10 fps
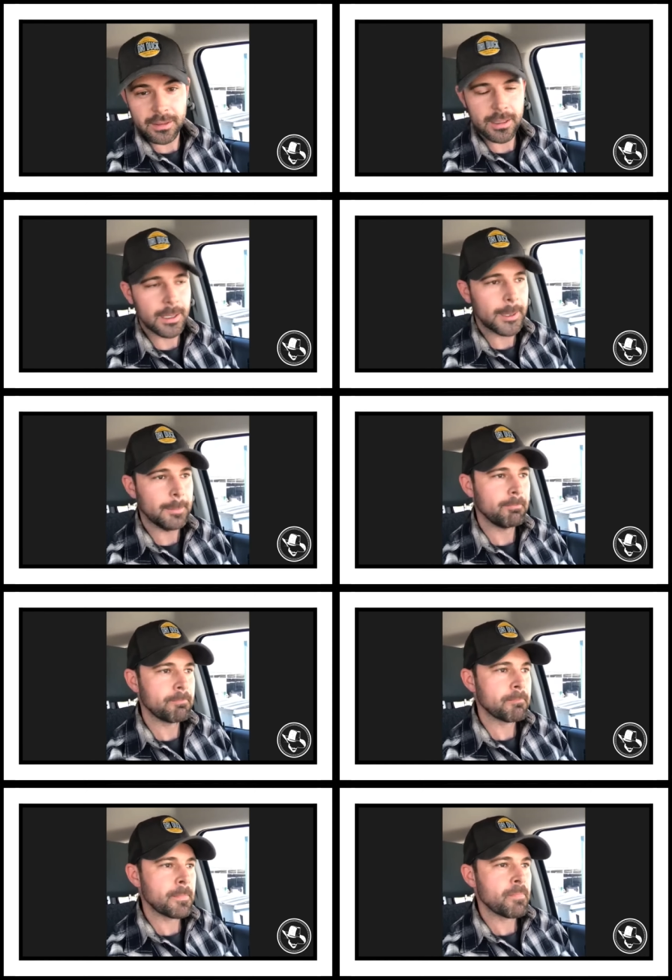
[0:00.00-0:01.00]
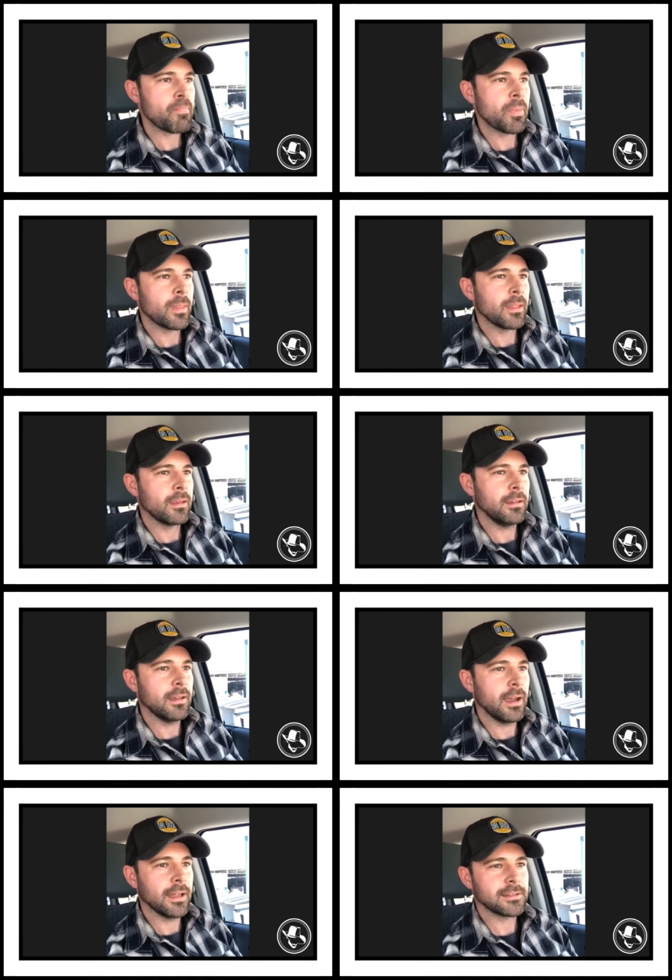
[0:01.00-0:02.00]
Um, he
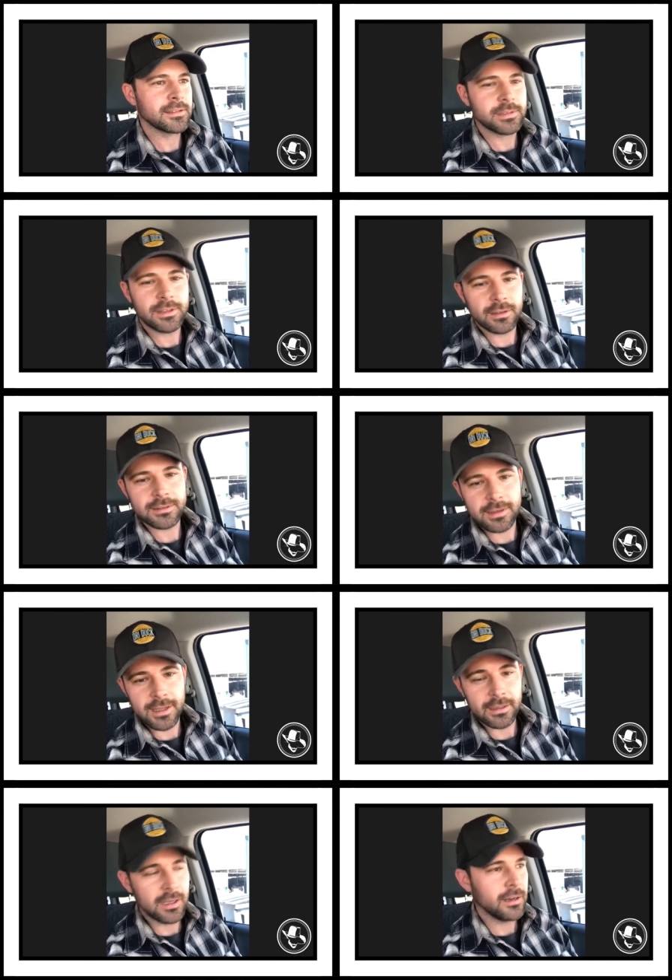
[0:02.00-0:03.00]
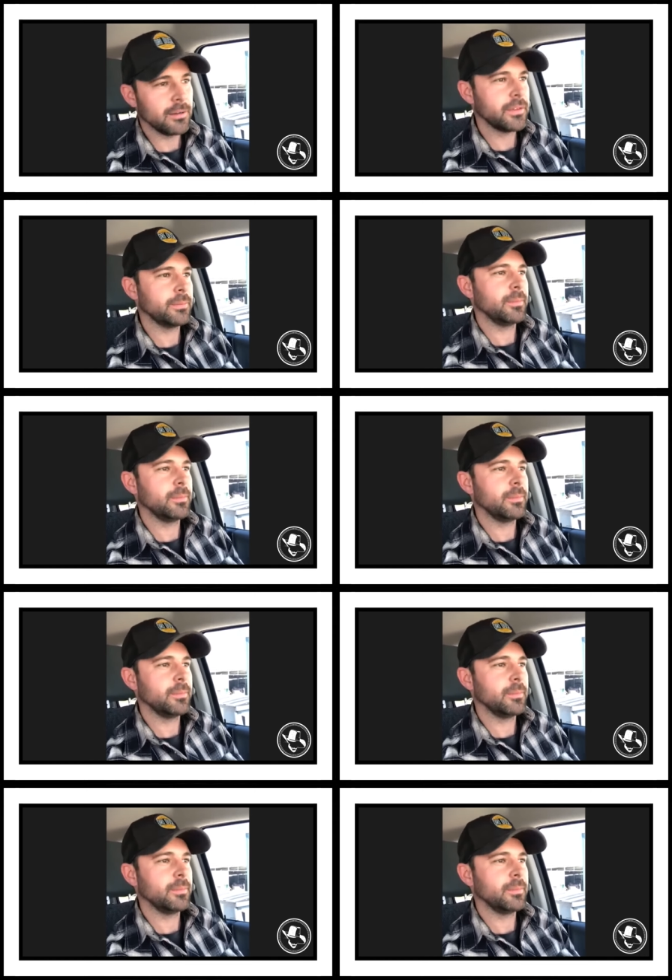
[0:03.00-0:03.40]
had some songs that I loved.